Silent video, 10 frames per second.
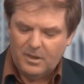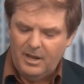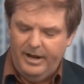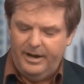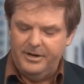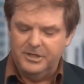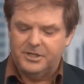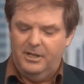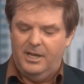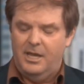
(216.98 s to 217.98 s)
And
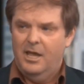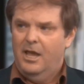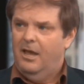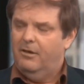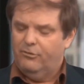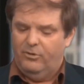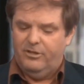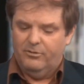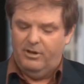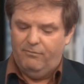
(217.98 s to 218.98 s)
additionally,
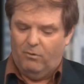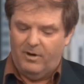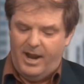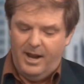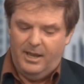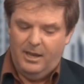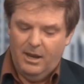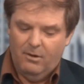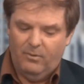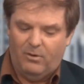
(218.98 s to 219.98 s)
334.80
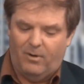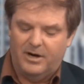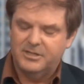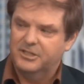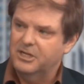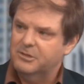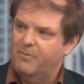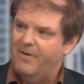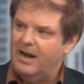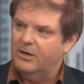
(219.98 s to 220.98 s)
requires an
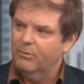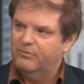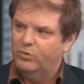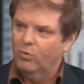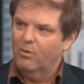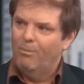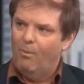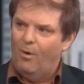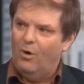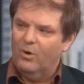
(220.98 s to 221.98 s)
adjustment factor if 2 or
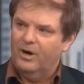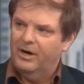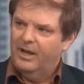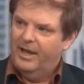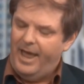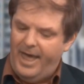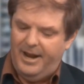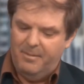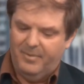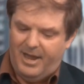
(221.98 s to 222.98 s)
more
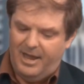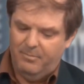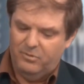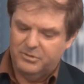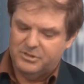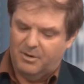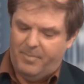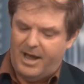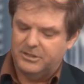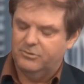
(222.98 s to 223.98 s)
NM cables are
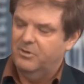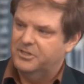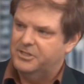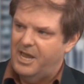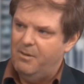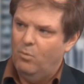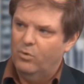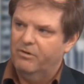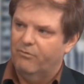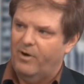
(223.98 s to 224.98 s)
passed through the same
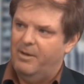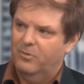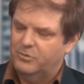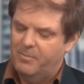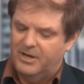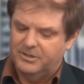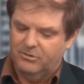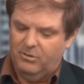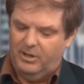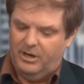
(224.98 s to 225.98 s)
wood frame, which we mentioned
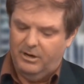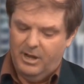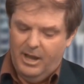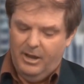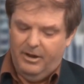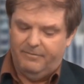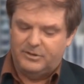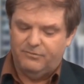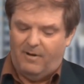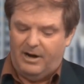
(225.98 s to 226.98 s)
earlier, if
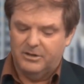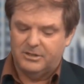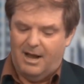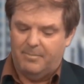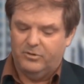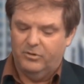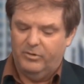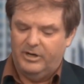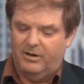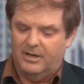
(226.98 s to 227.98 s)
it's fire stopped
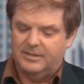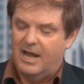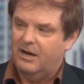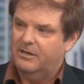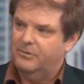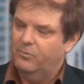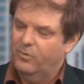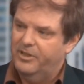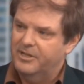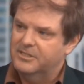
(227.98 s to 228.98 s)
or in contact
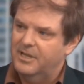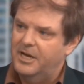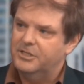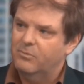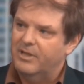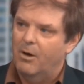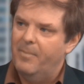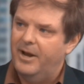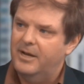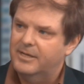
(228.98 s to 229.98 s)
with insulation without
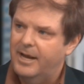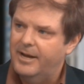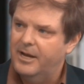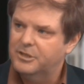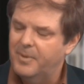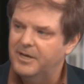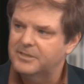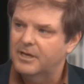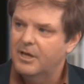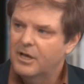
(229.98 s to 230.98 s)
maintaining
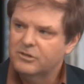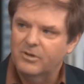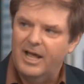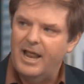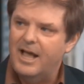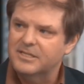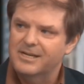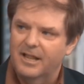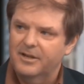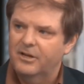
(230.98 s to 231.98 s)
spacing. So that has
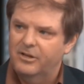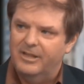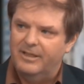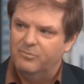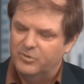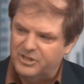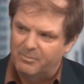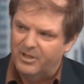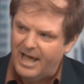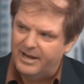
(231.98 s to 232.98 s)
nothing to,
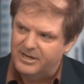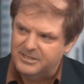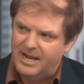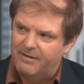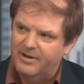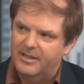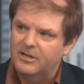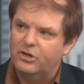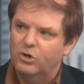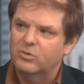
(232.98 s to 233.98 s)
some of that doesn't have
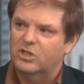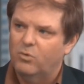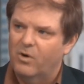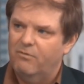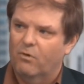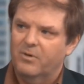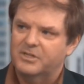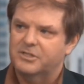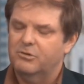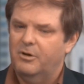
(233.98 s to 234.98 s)
anything to do with the 24
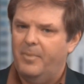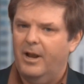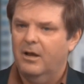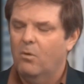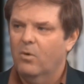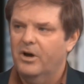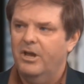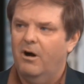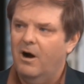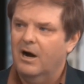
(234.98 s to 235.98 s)
inches. So depending on where
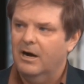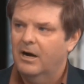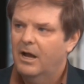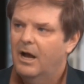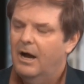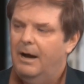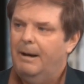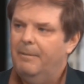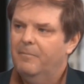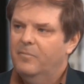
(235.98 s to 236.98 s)
you are,
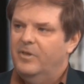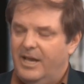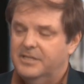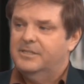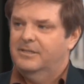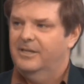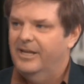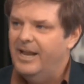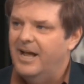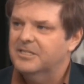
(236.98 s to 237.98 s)
yes,
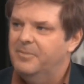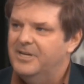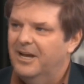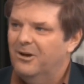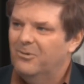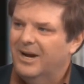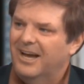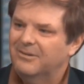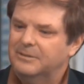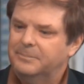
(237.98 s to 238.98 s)
it has to be taken into account.